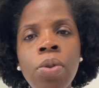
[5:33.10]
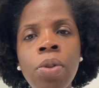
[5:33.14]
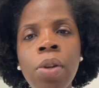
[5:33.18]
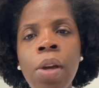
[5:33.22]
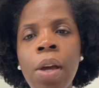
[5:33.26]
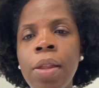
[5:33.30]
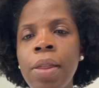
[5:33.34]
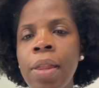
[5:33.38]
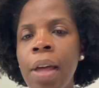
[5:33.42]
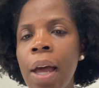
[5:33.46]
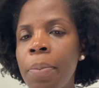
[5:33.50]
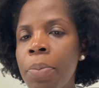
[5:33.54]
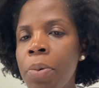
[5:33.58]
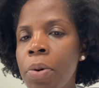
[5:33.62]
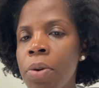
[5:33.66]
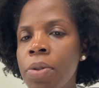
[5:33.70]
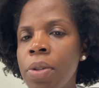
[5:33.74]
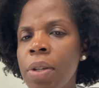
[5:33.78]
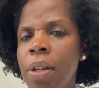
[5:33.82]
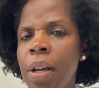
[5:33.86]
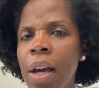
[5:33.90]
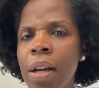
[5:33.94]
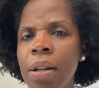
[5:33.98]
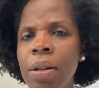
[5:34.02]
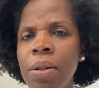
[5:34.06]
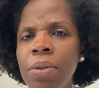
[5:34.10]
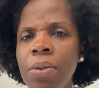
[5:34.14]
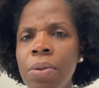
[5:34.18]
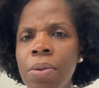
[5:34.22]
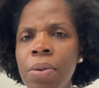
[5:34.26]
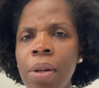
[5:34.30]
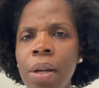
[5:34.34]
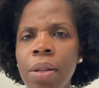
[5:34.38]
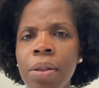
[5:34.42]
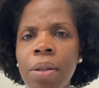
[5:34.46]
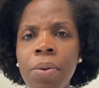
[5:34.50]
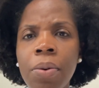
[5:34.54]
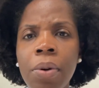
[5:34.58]
That person kind of knew
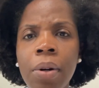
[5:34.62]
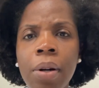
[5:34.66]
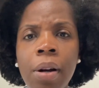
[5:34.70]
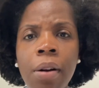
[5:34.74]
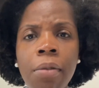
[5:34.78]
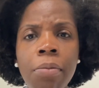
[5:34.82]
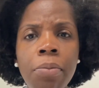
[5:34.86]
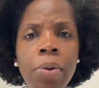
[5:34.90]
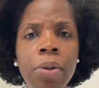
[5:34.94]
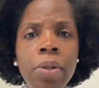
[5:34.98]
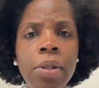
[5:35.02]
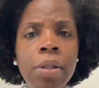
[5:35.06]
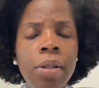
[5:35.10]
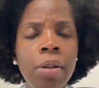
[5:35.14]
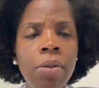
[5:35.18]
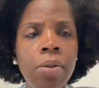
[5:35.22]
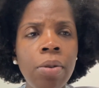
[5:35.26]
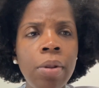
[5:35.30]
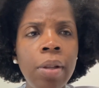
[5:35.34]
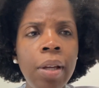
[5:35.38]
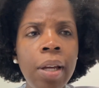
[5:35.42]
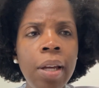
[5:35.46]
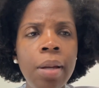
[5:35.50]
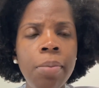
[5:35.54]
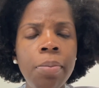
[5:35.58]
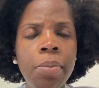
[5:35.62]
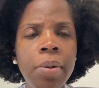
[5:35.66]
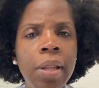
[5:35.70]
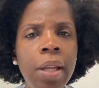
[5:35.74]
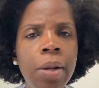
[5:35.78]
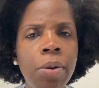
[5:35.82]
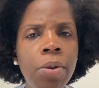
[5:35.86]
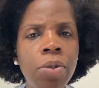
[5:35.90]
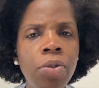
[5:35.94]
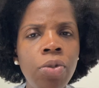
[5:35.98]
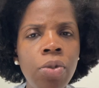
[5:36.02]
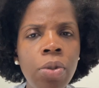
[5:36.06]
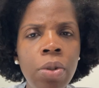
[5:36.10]
that they were uncomfortable in this other lane, but they
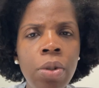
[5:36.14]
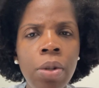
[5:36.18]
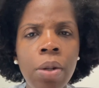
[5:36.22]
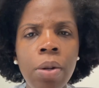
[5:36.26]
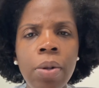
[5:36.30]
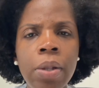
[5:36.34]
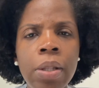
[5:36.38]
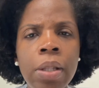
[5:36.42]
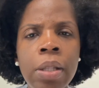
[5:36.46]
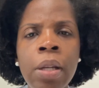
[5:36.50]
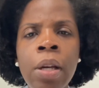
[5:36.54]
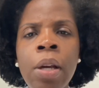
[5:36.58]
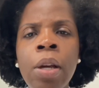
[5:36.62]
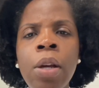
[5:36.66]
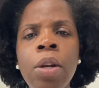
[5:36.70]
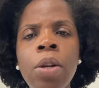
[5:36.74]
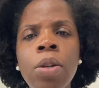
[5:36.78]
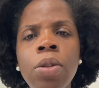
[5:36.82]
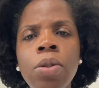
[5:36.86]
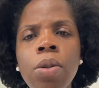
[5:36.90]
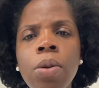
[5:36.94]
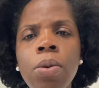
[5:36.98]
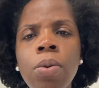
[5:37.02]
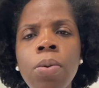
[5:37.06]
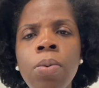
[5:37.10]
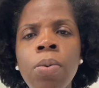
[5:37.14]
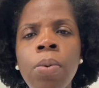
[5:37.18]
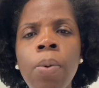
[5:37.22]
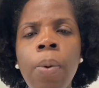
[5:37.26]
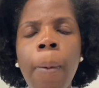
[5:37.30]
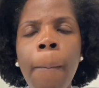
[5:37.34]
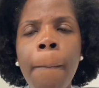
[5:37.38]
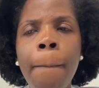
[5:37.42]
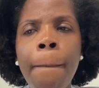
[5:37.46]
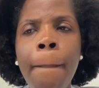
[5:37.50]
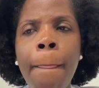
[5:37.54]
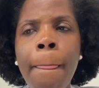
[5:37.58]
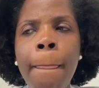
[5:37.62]
were, it's so
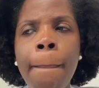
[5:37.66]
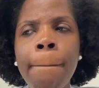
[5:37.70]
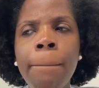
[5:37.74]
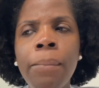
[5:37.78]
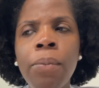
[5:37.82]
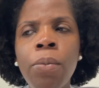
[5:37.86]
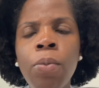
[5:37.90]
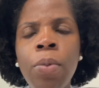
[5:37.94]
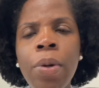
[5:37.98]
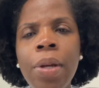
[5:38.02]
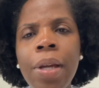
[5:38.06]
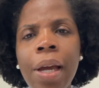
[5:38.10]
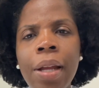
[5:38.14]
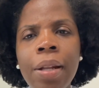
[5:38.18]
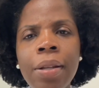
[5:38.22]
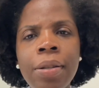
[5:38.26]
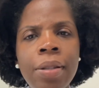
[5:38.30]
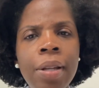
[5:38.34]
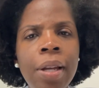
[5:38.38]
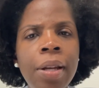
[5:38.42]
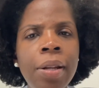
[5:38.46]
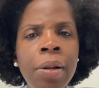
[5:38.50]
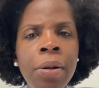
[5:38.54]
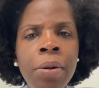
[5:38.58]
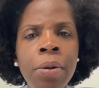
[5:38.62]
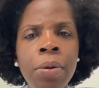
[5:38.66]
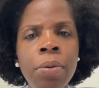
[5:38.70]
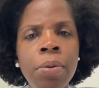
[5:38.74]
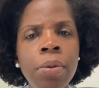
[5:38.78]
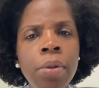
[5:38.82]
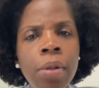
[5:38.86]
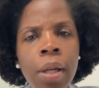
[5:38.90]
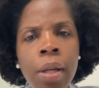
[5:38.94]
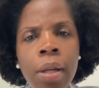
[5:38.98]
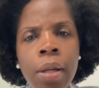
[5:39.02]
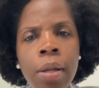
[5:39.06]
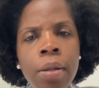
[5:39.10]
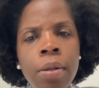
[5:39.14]
we got to stay in our own
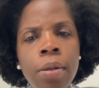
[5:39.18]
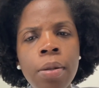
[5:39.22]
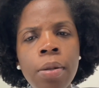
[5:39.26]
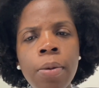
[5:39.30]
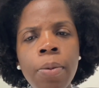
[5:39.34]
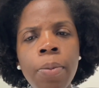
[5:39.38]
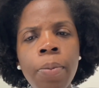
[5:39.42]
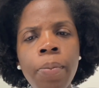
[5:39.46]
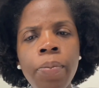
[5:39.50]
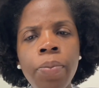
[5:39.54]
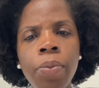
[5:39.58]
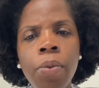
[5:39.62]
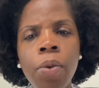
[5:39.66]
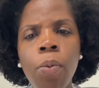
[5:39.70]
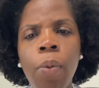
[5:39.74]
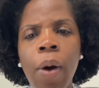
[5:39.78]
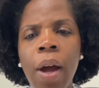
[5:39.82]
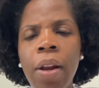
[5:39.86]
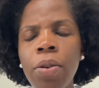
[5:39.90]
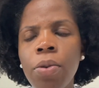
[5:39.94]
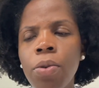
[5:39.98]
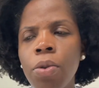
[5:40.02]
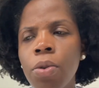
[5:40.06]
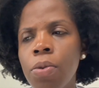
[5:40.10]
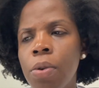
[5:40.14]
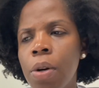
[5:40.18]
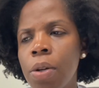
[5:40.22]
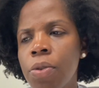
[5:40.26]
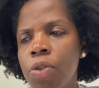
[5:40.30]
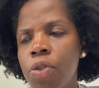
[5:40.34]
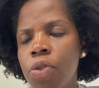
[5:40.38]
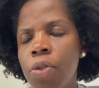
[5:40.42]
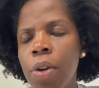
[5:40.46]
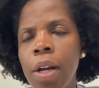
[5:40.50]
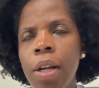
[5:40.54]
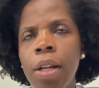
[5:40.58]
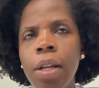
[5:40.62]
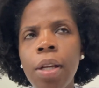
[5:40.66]
lanes. Why do you go through all this
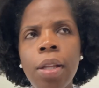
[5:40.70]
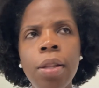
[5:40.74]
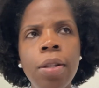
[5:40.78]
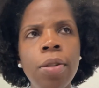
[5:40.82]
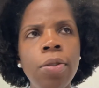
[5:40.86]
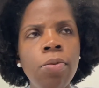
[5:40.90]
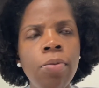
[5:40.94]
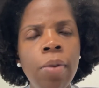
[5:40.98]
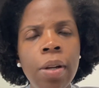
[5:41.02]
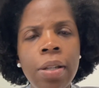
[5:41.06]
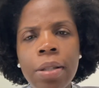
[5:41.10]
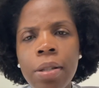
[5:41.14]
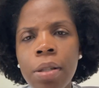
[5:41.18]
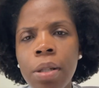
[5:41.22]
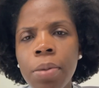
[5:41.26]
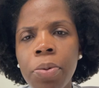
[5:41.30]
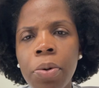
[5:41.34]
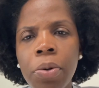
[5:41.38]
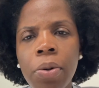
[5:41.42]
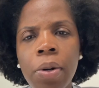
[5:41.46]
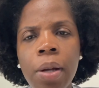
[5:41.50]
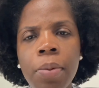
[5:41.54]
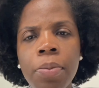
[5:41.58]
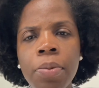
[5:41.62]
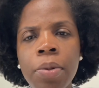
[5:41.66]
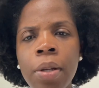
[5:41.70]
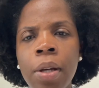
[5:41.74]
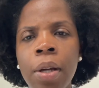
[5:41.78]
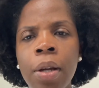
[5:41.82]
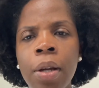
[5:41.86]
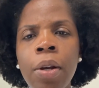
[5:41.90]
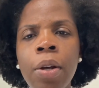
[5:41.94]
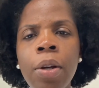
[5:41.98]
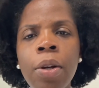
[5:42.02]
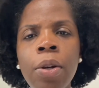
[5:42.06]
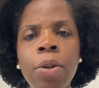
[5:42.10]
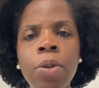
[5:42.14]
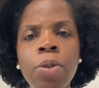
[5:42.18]
training and this residency programs?
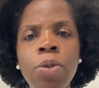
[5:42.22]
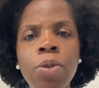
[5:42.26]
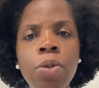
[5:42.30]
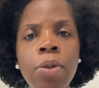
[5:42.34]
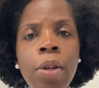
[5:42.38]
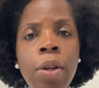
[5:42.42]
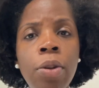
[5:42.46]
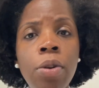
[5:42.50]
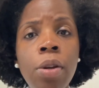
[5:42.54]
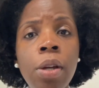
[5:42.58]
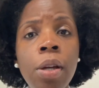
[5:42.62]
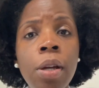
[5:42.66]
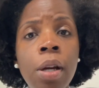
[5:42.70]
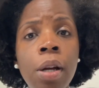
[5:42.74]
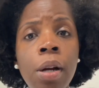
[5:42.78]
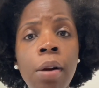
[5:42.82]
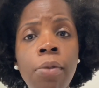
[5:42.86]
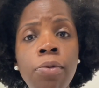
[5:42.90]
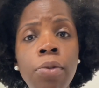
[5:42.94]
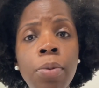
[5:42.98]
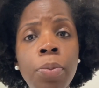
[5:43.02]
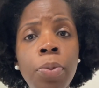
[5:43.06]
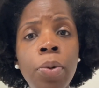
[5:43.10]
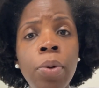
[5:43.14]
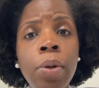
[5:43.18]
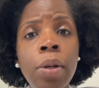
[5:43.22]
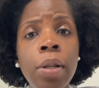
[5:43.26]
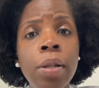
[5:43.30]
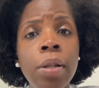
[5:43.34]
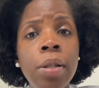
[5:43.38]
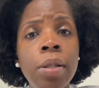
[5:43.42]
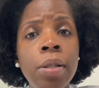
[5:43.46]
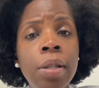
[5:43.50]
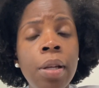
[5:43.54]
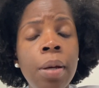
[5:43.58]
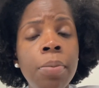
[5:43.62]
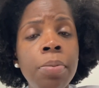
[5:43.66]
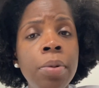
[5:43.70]
So that you can get comfortable in a
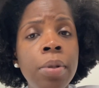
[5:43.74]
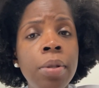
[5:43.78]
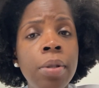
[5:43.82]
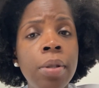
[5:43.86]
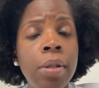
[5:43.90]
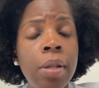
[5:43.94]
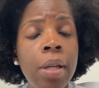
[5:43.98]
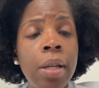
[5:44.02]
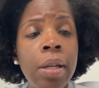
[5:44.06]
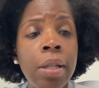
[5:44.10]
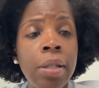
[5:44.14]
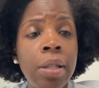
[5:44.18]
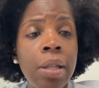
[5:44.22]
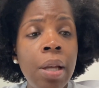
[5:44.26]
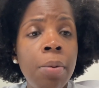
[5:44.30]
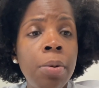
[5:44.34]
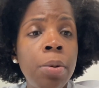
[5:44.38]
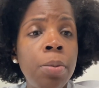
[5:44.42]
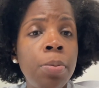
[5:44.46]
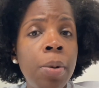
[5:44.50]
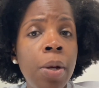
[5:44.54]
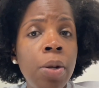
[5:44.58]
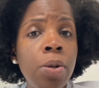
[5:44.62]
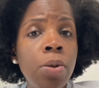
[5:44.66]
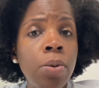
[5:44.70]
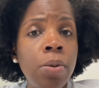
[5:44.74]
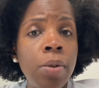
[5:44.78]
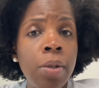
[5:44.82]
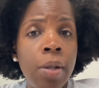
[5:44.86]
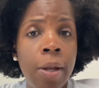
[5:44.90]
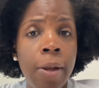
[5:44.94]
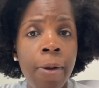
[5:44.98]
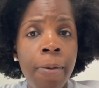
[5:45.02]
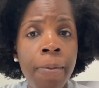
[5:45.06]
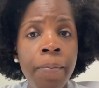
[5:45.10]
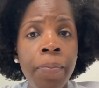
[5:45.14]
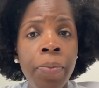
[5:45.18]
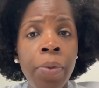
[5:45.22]
subspecialty.
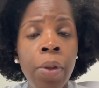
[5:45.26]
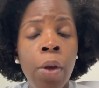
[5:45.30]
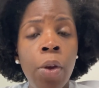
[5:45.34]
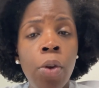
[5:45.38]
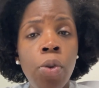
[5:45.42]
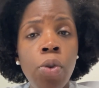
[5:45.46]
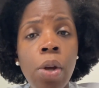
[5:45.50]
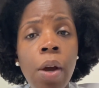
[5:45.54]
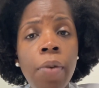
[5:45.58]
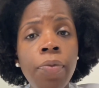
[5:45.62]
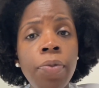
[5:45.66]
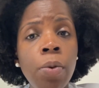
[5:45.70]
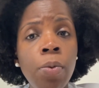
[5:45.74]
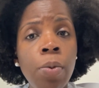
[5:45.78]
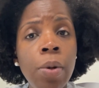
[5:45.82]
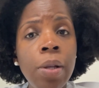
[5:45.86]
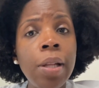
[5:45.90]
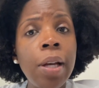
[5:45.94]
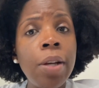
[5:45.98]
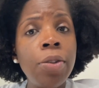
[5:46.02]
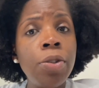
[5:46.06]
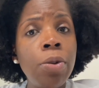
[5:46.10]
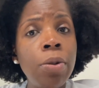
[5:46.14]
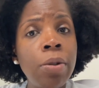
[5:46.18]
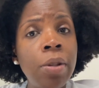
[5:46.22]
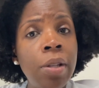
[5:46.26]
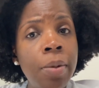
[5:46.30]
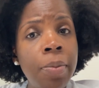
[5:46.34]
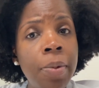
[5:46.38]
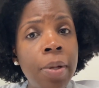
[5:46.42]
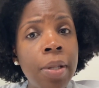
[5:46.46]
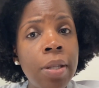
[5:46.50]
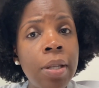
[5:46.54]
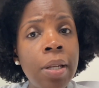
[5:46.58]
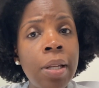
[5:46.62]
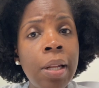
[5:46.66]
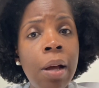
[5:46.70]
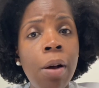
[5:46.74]
You have to realize your limits.
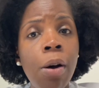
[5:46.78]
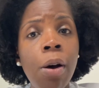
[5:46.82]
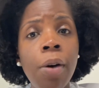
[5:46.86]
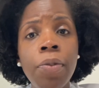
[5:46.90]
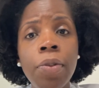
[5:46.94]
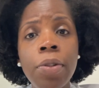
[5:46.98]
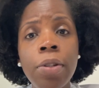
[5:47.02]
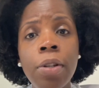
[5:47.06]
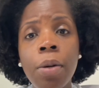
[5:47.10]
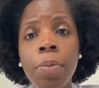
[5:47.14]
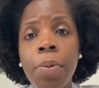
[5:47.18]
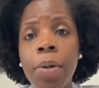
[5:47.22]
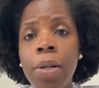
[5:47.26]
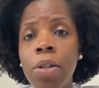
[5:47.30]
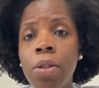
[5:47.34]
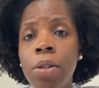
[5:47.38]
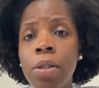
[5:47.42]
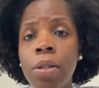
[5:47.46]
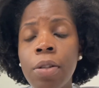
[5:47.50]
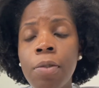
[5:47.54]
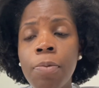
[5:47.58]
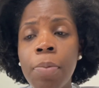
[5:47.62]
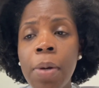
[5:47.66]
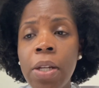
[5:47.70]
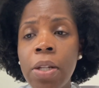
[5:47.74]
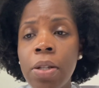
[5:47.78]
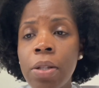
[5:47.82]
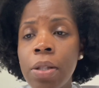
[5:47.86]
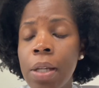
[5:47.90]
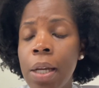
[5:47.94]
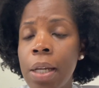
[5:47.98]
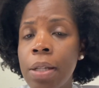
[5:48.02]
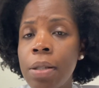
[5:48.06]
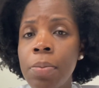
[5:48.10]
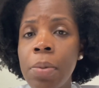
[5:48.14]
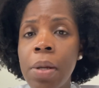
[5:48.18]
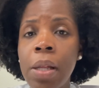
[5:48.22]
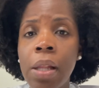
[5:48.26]
And I often tell patients, if patients
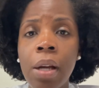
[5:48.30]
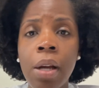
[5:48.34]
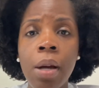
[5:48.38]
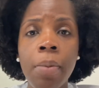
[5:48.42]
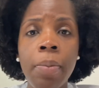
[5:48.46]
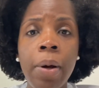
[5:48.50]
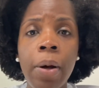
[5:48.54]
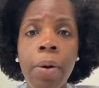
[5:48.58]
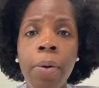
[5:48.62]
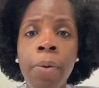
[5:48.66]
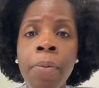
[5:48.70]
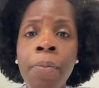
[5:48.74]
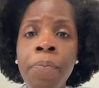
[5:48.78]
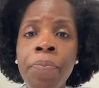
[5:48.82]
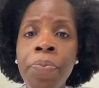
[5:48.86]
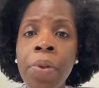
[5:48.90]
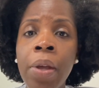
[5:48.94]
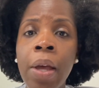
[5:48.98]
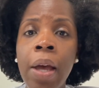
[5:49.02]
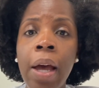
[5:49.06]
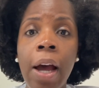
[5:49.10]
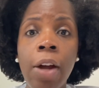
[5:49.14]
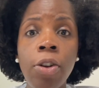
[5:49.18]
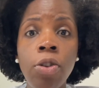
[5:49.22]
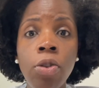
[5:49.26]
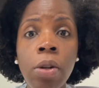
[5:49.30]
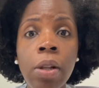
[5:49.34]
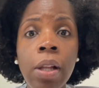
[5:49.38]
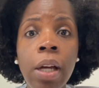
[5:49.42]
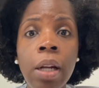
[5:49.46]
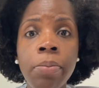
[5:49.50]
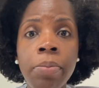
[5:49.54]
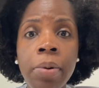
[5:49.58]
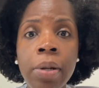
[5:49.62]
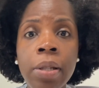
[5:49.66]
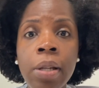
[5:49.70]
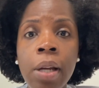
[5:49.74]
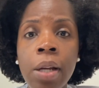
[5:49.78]
ask me like about, I do a lot of
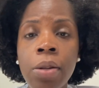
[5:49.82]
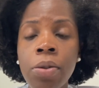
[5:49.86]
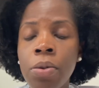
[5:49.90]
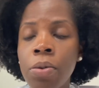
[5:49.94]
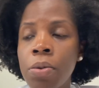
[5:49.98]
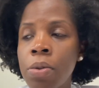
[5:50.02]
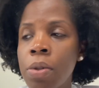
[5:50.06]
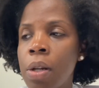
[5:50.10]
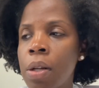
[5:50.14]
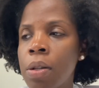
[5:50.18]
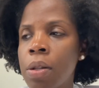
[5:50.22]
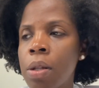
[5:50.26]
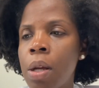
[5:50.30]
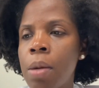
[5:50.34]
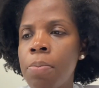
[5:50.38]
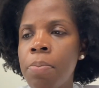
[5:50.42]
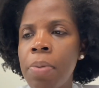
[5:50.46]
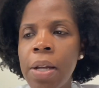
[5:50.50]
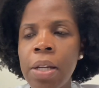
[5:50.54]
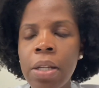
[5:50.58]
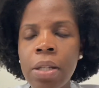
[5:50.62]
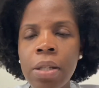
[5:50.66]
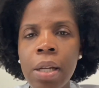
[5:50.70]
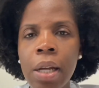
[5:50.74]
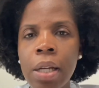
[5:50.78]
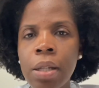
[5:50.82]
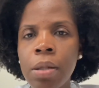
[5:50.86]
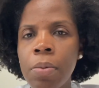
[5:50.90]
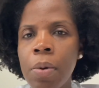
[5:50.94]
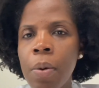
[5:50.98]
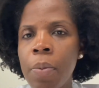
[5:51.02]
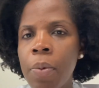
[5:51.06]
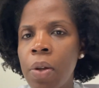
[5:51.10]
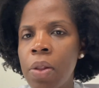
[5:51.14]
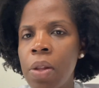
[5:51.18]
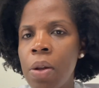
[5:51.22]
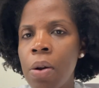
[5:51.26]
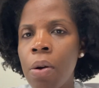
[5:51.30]
breast cancer stuff, and patients ask me
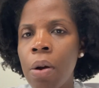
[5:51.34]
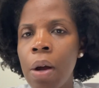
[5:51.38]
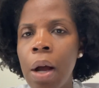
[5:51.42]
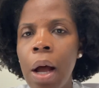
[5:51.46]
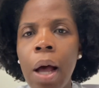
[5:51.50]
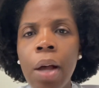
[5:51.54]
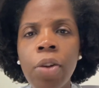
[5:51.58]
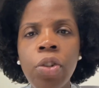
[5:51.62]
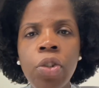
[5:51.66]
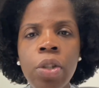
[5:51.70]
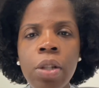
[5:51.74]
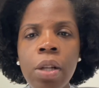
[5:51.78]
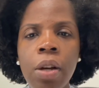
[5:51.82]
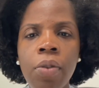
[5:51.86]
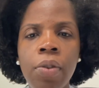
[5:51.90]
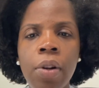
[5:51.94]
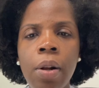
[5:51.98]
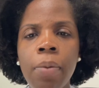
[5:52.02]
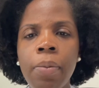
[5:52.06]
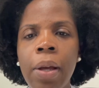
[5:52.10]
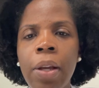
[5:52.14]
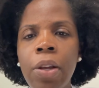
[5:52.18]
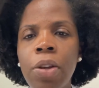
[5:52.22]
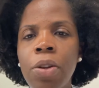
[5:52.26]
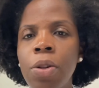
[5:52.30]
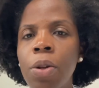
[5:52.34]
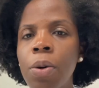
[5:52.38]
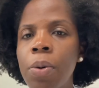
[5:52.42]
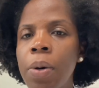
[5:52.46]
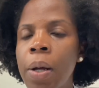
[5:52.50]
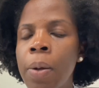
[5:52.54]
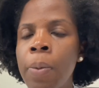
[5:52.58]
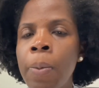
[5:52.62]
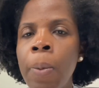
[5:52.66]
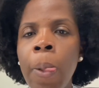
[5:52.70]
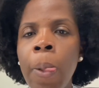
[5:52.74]
about their oncology stuff, and I'm like, you know what?